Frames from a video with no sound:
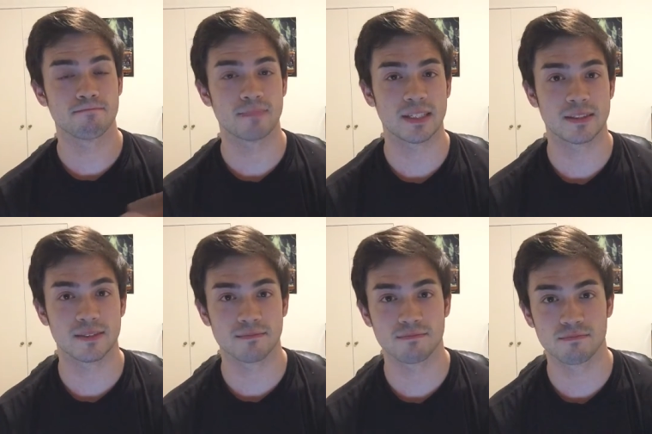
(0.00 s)

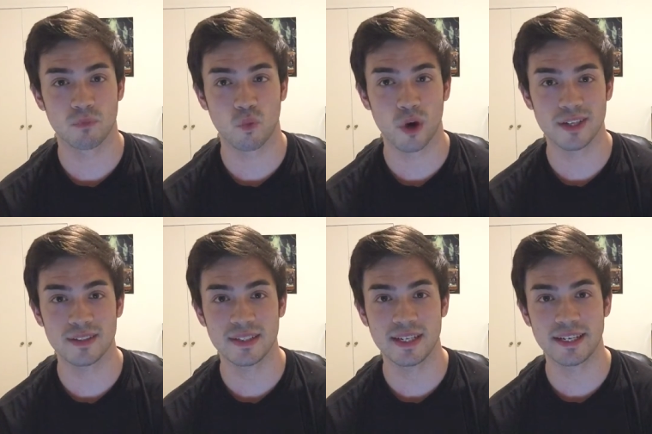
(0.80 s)
That's what
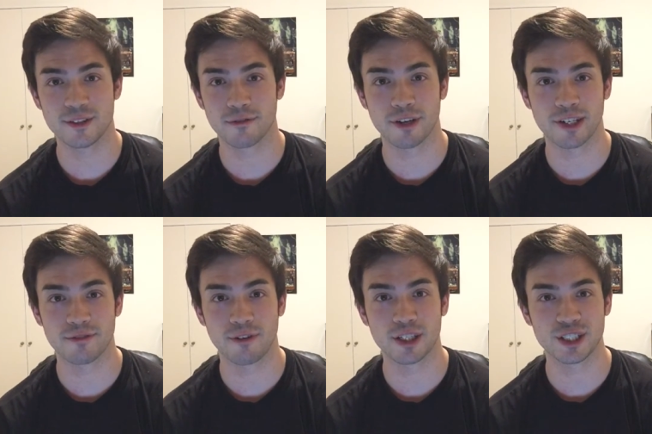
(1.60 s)
introverted
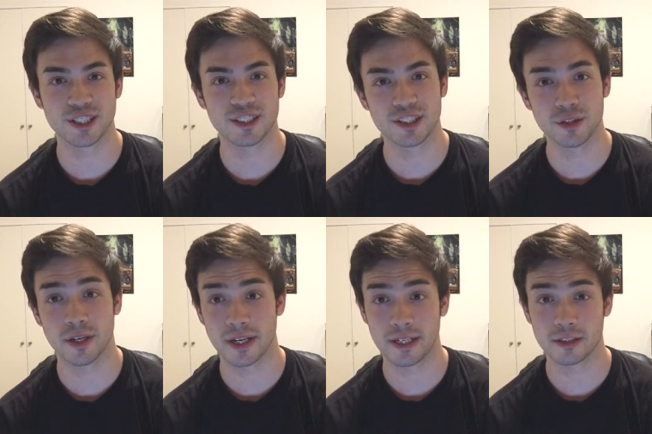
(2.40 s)
functions do
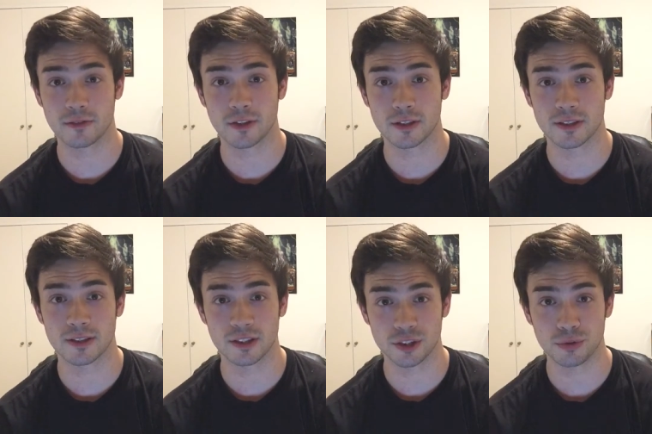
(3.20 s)
and
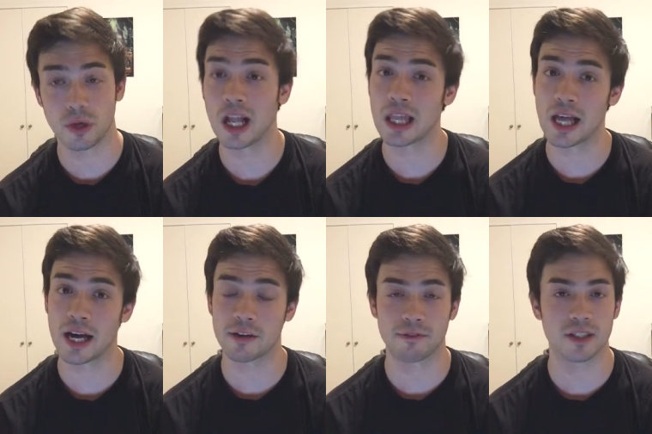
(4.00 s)
introverts do a
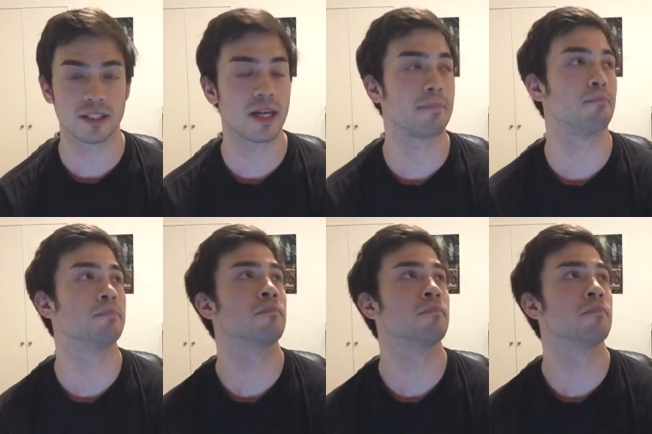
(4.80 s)
lot of the time.